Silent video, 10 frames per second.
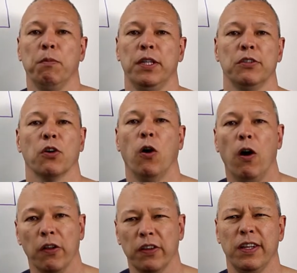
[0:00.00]
these are
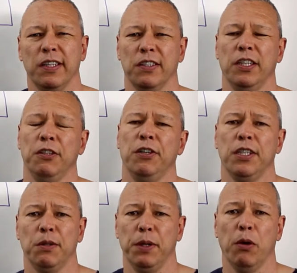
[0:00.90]
all the things that you
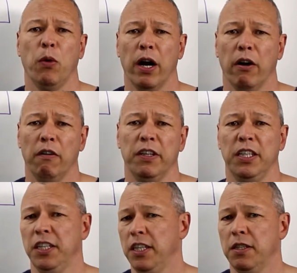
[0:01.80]
need to be aware of and
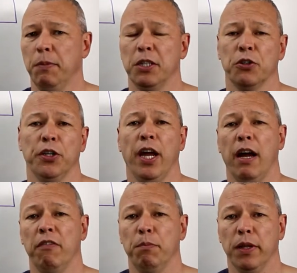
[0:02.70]
you need to make sure you
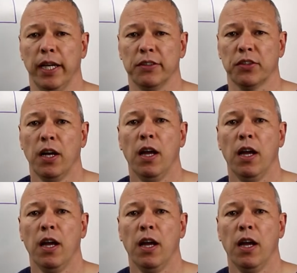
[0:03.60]
have in place